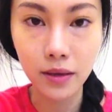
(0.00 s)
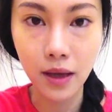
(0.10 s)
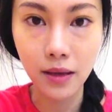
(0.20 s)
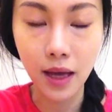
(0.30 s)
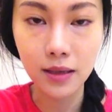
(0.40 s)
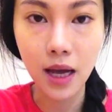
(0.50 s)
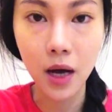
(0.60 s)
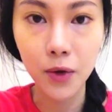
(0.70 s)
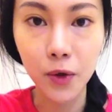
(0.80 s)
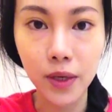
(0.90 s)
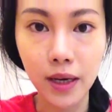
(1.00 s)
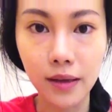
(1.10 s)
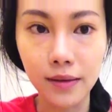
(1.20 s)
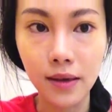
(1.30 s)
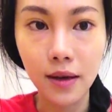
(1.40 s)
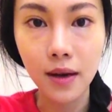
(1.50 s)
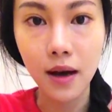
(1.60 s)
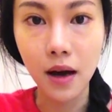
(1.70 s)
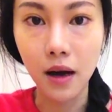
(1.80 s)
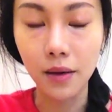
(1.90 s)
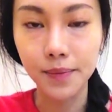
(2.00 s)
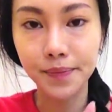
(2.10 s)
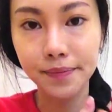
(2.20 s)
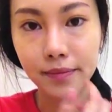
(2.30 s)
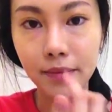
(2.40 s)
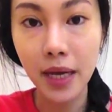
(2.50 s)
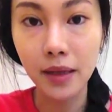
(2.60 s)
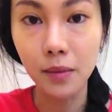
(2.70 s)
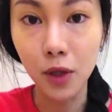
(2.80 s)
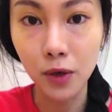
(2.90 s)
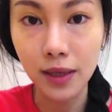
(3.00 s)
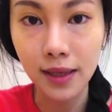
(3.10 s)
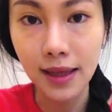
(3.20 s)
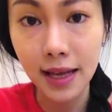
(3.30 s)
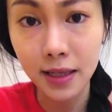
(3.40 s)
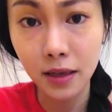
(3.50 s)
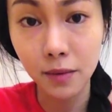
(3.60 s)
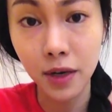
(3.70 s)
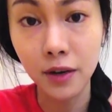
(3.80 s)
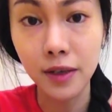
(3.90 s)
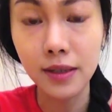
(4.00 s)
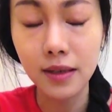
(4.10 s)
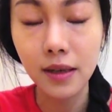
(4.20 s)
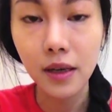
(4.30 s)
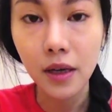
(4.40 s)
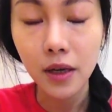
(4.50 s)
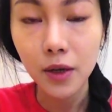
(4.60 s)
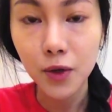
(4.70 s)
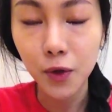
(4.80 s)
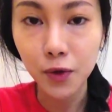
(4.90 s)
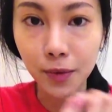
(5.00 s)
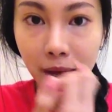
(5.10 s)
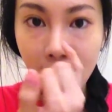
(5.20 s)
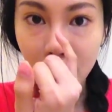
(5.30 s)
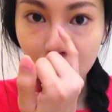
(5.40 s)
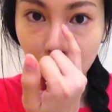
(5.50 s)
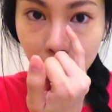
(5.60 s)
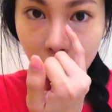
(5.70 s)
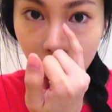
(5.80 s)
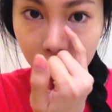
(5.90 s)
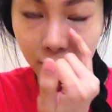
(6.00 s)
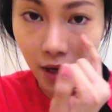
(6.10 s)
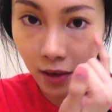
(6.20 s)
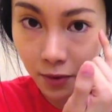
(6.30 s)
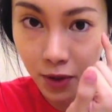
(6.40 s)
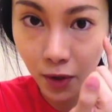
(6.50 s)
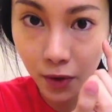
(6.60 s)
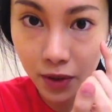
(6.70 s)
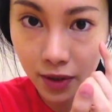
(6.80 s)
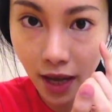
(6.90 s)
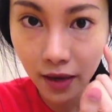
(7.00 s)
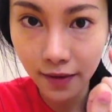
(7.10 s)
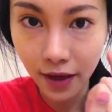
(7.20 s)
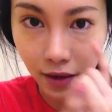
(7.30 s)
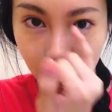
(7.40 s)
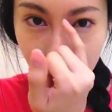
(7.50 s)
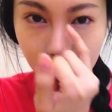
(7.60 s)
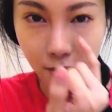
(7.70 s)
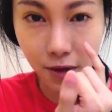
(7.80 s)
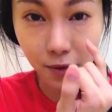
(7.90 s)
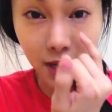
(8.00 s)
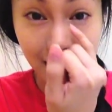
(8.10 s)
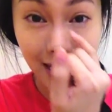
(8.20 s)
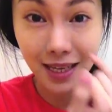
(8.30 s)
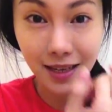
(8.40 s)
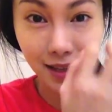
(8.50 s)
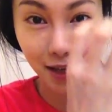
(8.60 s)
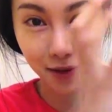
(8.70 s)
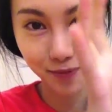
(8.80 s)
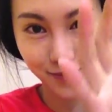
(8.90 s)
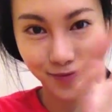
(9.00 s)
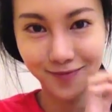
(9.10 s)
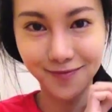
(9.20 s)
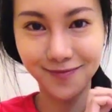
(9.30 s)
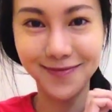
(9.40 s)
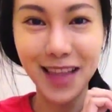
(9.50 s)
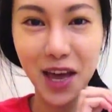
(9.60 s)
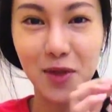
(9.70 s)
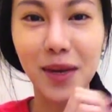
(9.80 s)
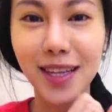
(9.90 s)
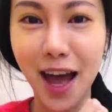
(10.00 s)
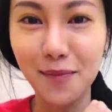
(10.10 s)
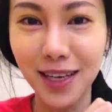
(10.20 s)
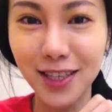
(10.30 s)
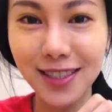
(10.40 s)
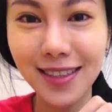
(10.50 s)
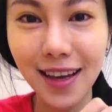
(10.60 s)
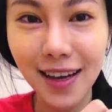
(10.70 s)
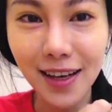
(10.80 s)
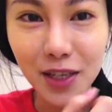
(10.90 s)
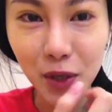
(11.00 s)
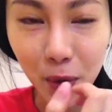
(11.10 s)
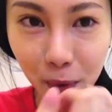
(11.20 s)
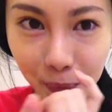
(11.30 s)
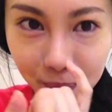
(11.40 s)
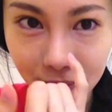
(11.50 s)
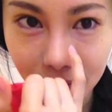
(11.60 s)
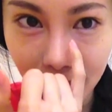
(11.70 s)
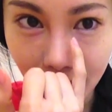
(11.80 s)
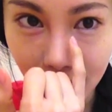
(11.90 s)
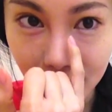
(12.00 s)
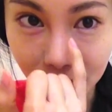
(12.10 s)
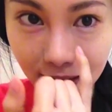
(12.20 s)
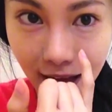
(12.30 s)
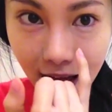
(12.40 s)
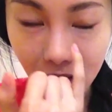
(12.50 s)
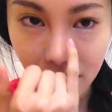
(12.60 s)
and that's how you can make them look less apparent. So the bags are puffed up, so it's kind of like in a 3D, like 3 dimension. So because of that,